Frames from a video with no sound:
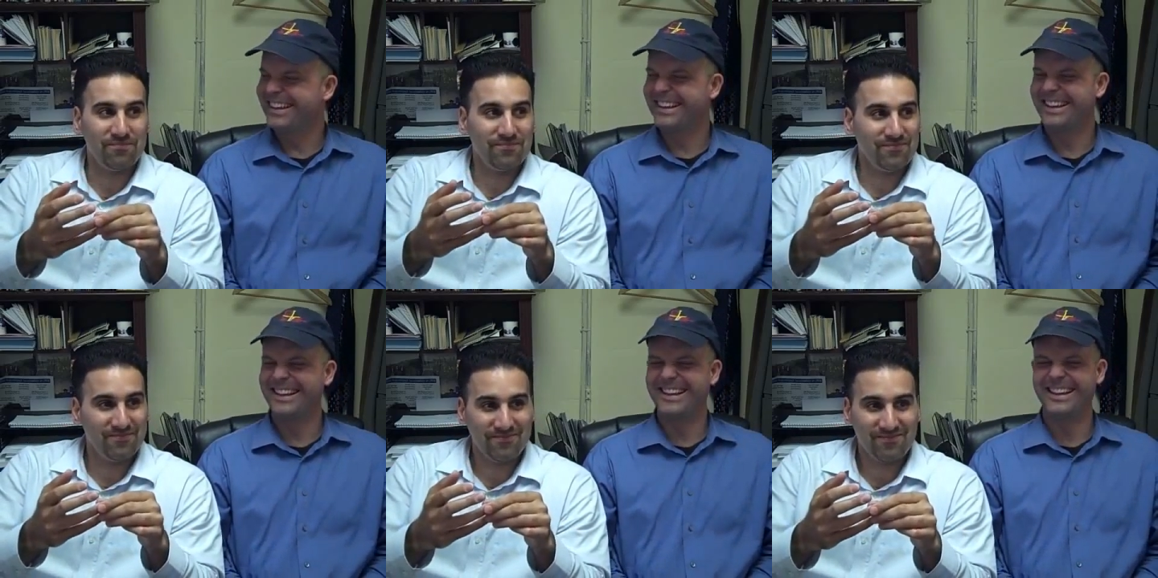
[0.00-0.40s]

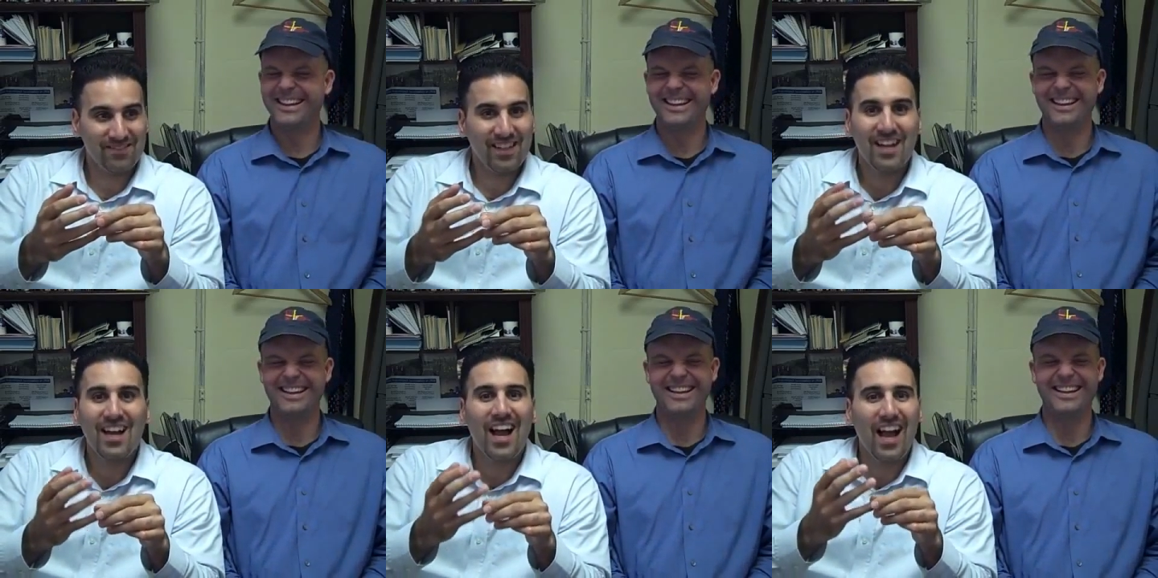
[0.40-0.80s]

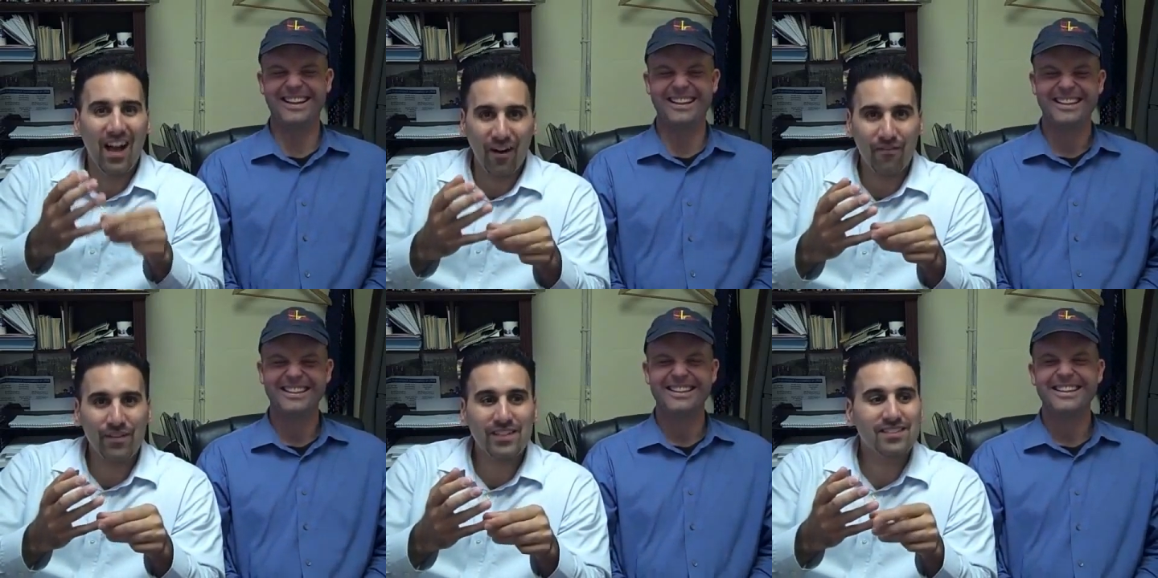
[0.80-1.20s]

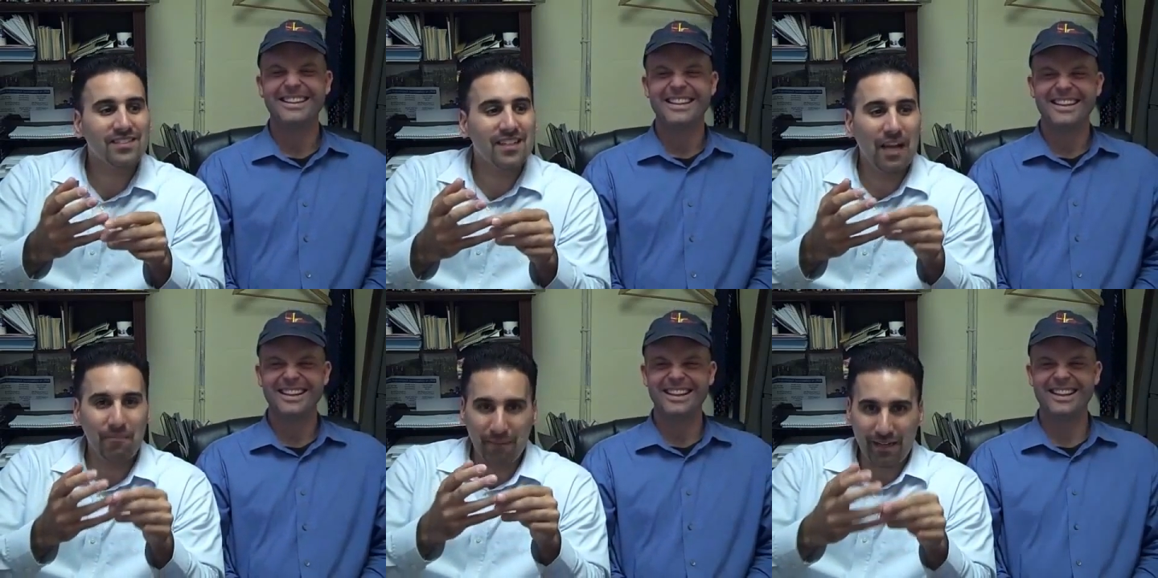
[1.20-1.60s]

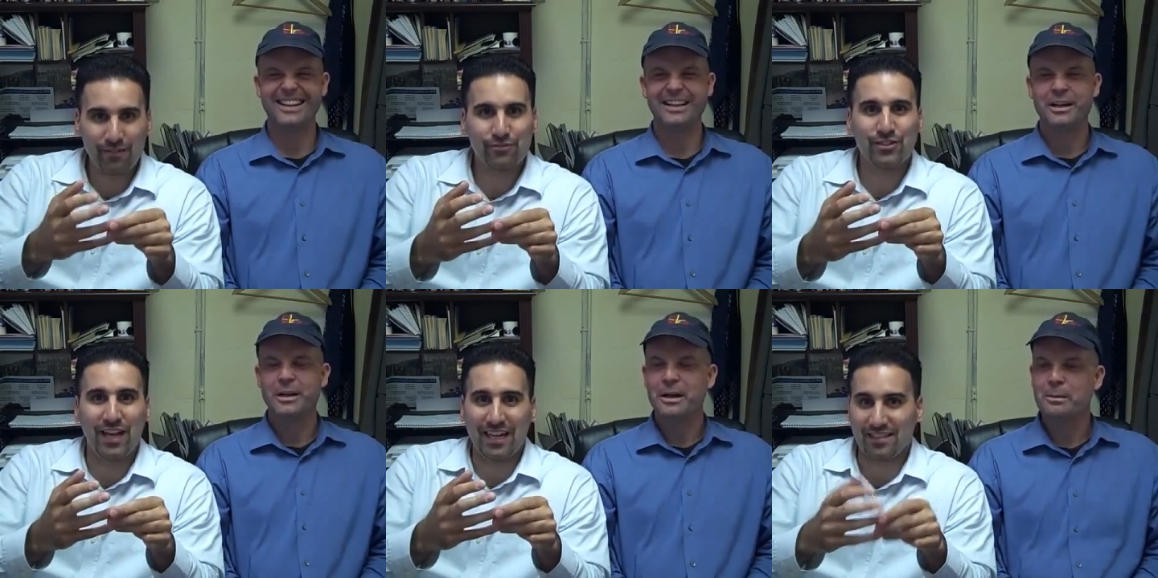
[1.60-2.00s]
Speaker 1: Elvis and
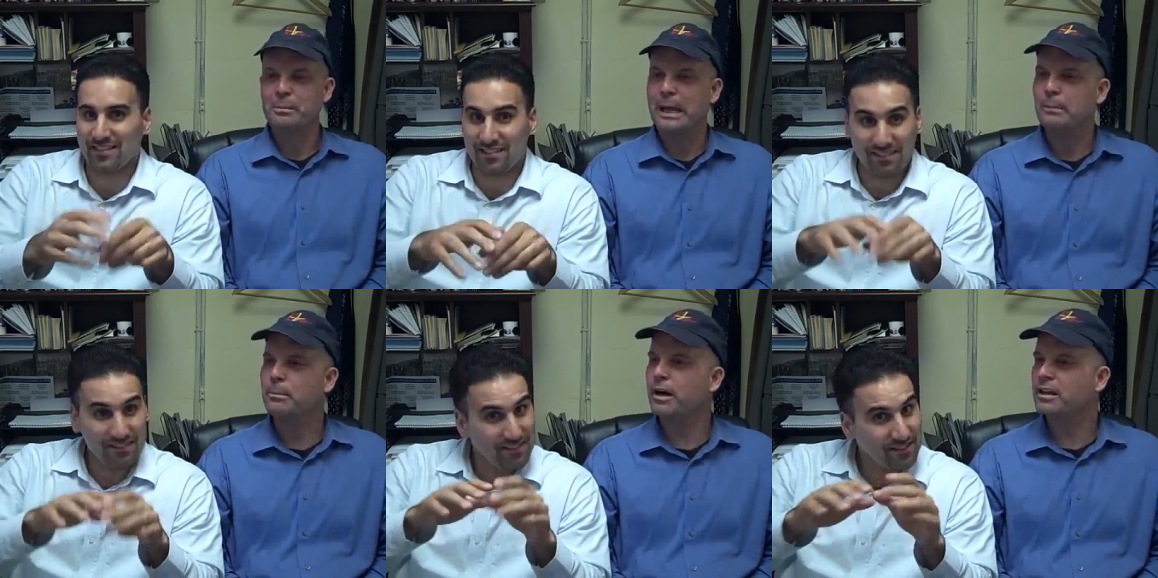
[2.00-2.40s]
Michael
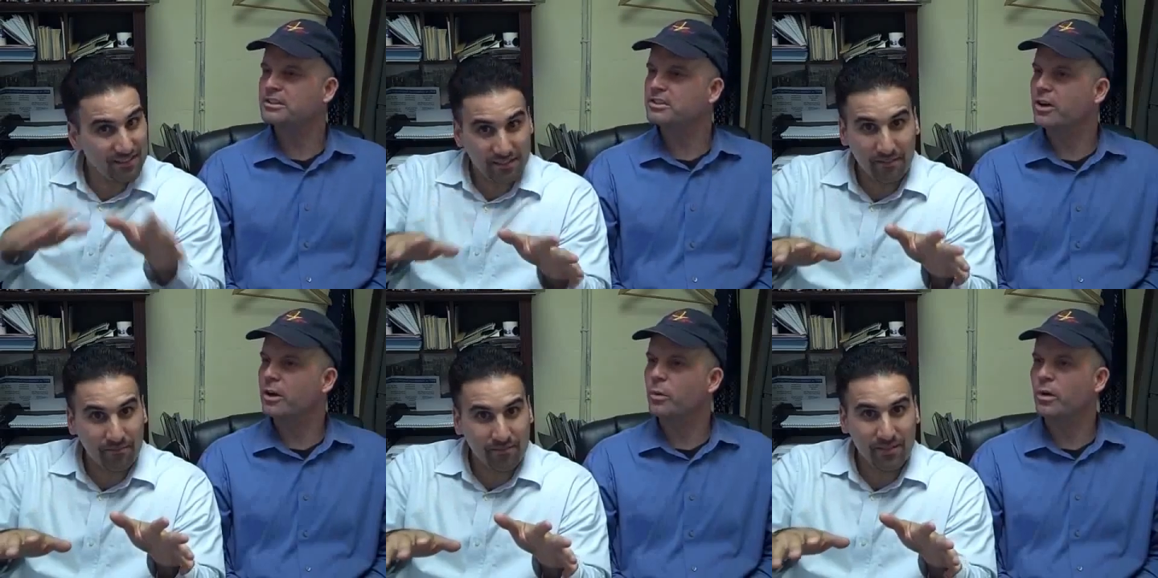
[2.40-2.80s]
Jackson. And
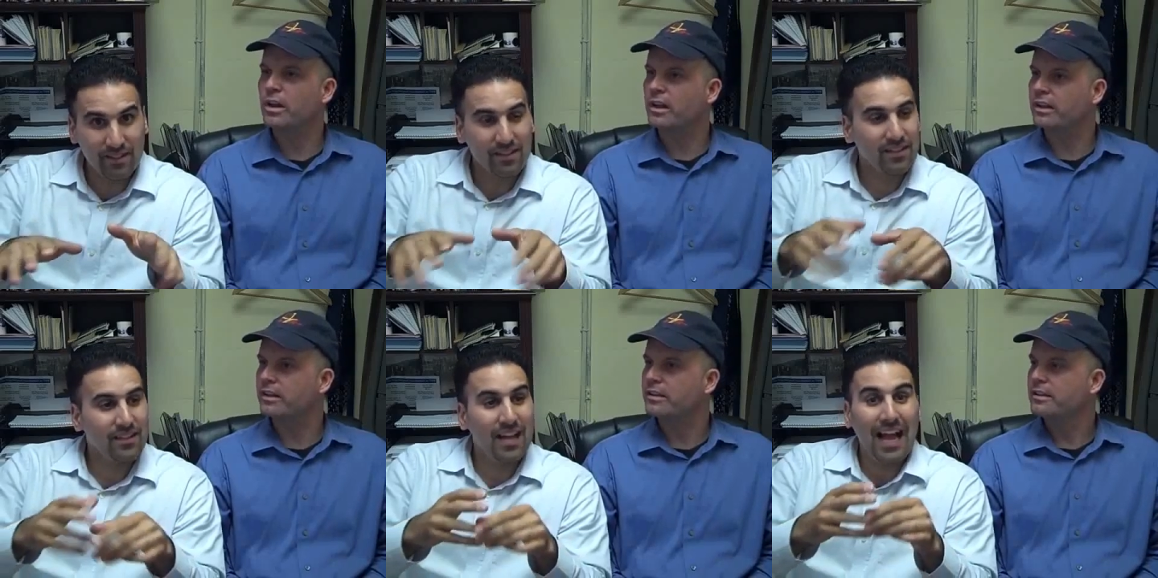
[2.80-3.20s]
Boxcar
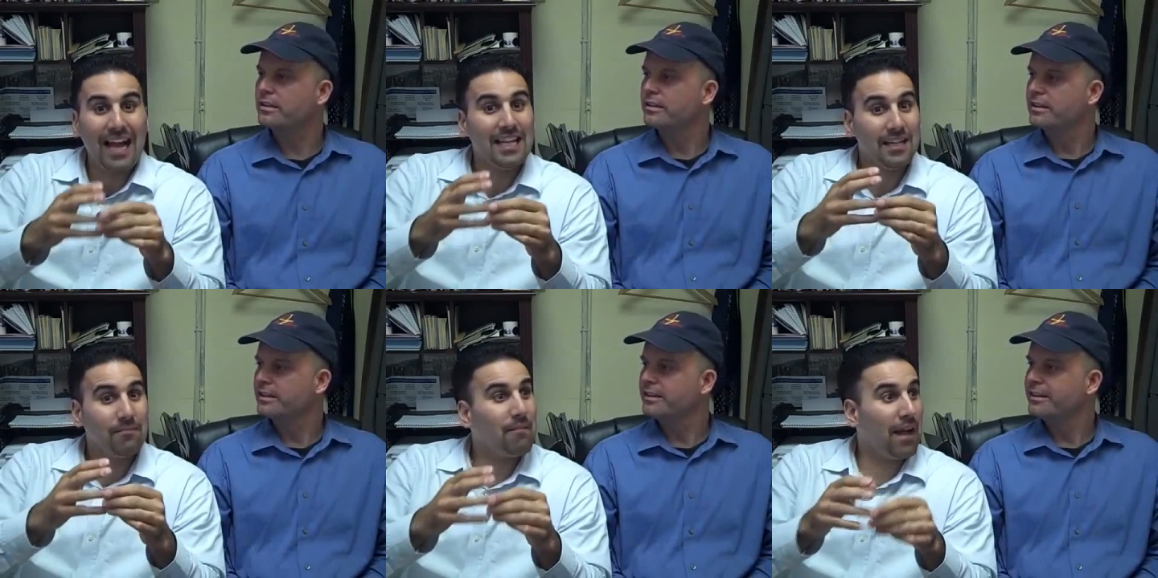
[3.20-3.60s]
Willie.
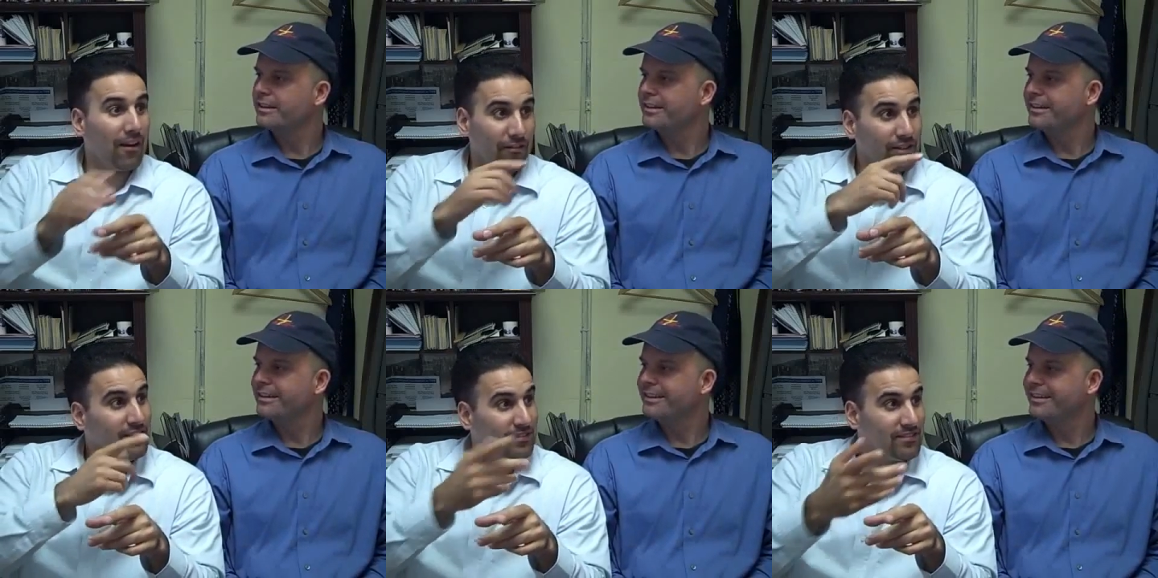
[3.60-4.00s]
And he
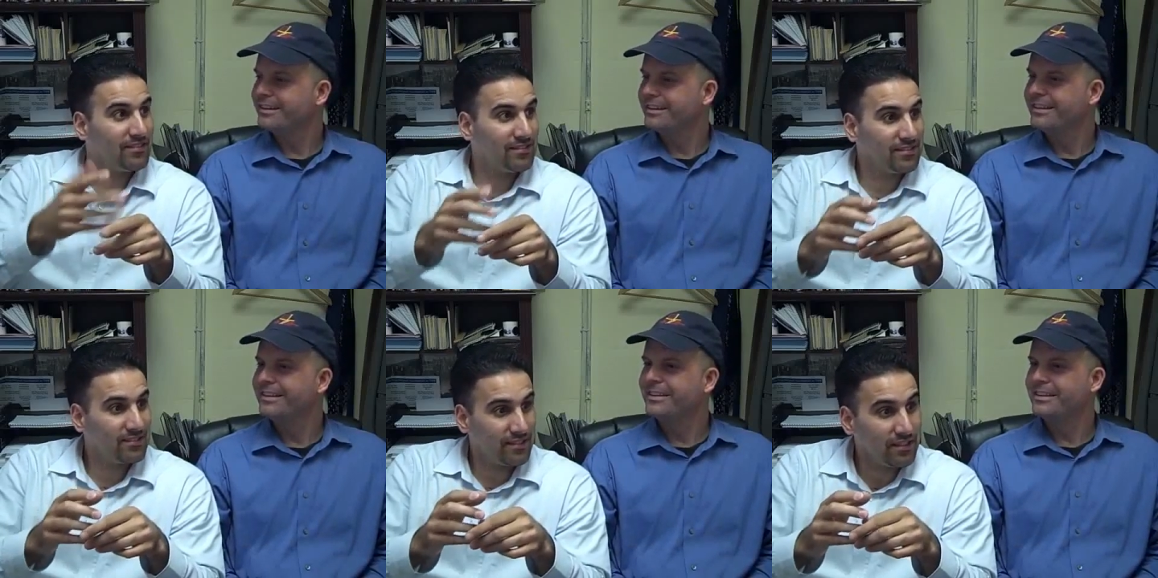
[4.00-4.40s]
married
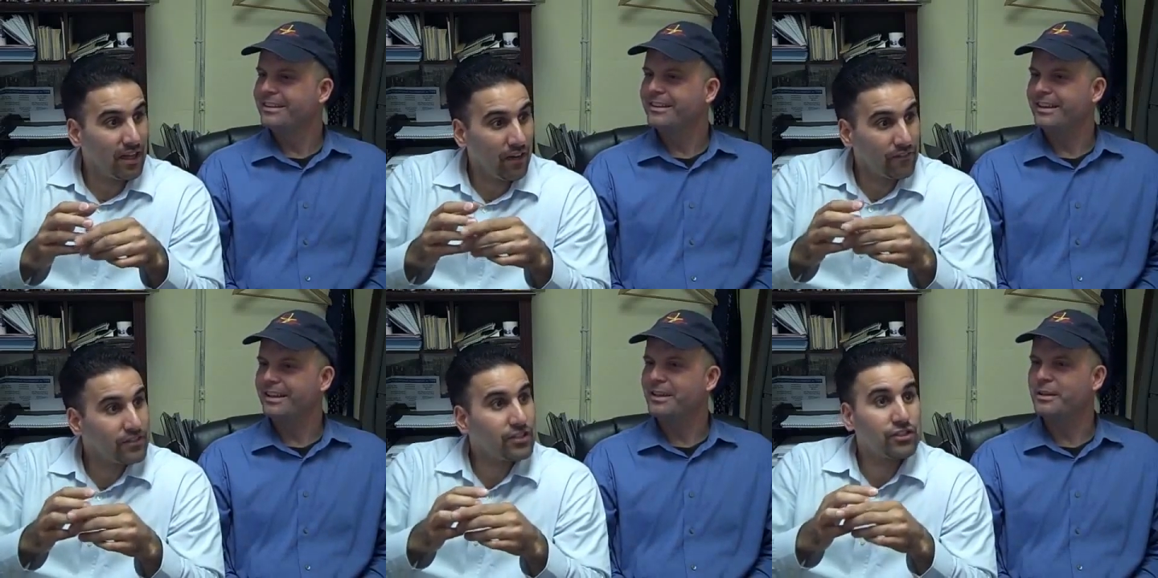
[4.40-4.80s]

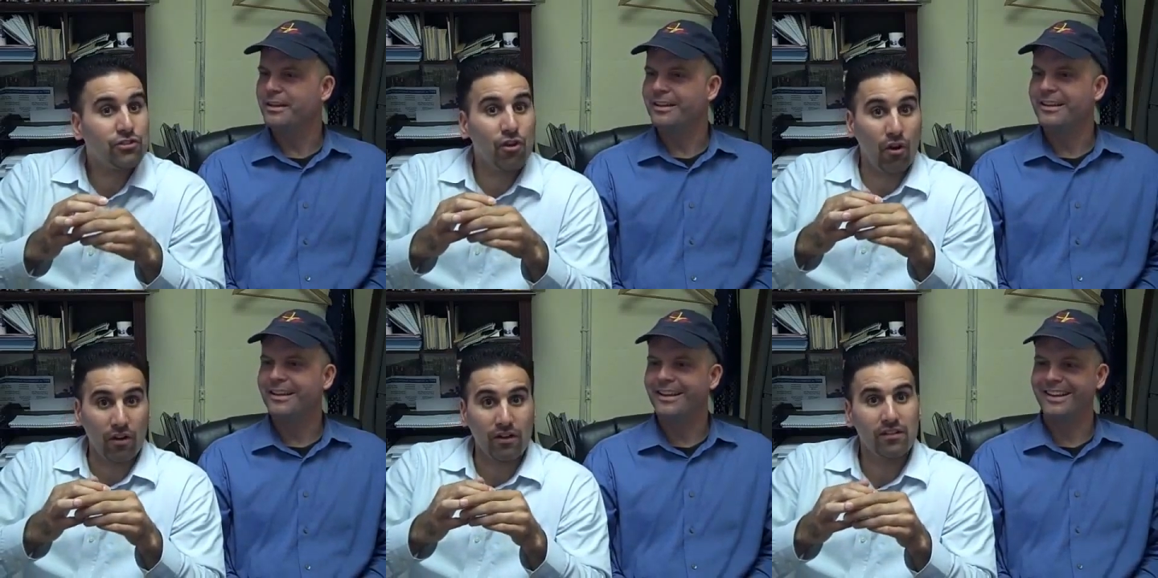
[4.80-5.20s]
Elvis is
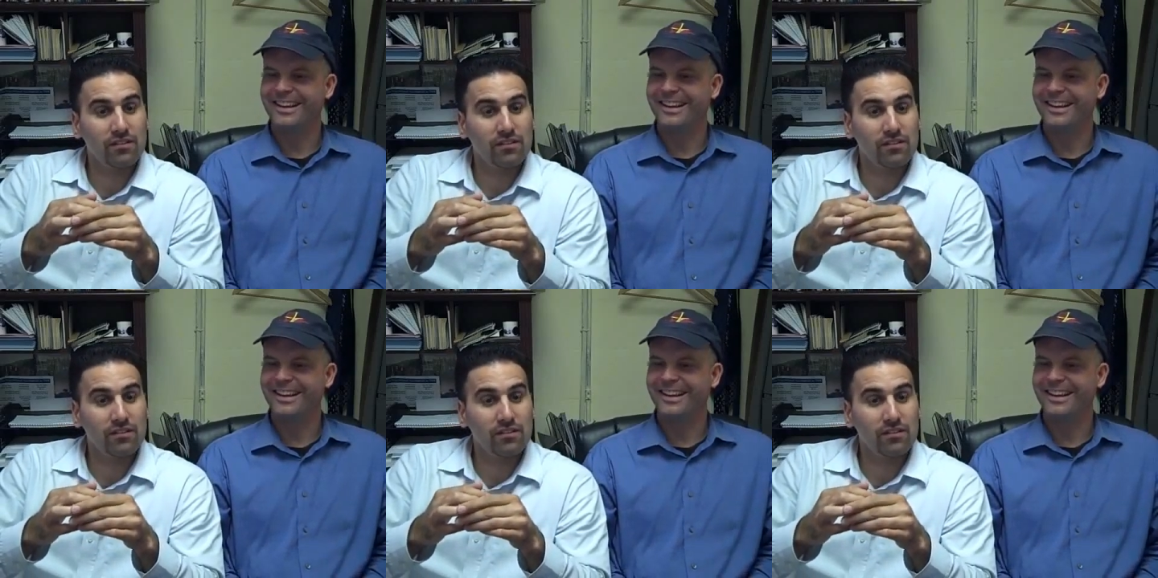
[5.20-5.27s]
gone.